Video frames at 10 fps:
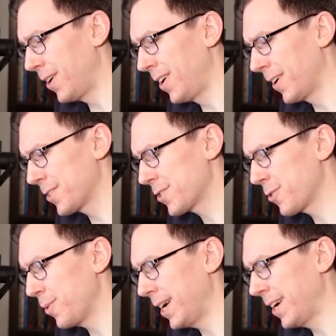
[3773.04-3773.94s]
R
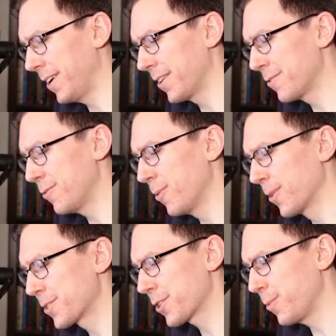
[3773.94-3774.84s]
squared
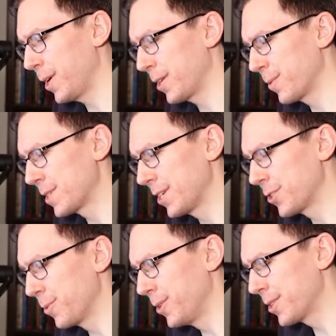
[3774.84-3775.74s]
for squared
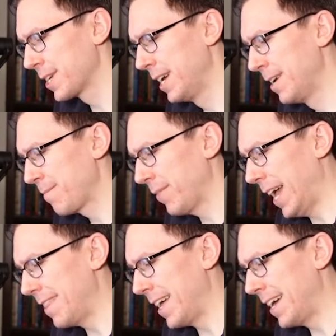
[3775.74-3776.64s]
residuals.
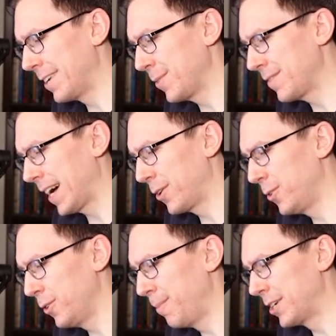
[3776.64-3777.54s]
And then we've got a
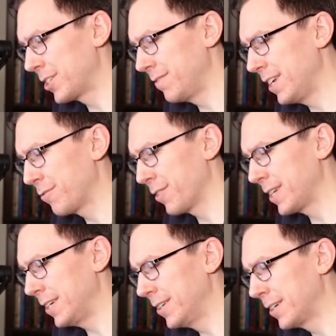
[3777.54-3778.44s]
whole bunch of
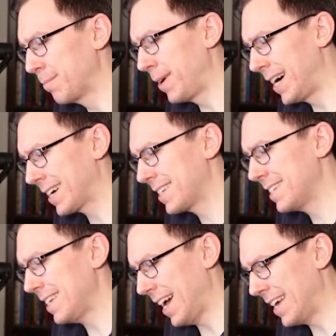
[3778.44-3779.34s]
different Ljung-Box
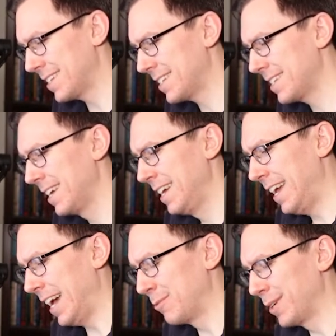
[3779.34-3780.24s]
tests
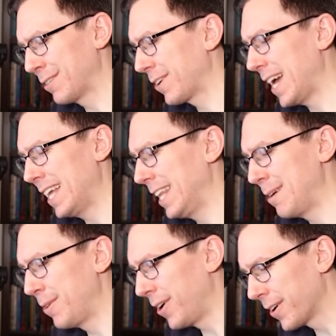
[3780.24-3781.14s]
and whatever
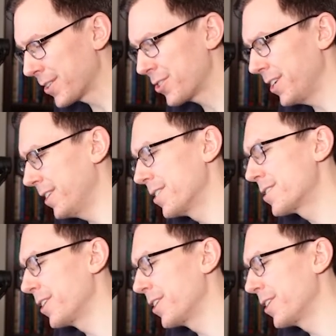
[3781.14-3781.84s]
LM arch is.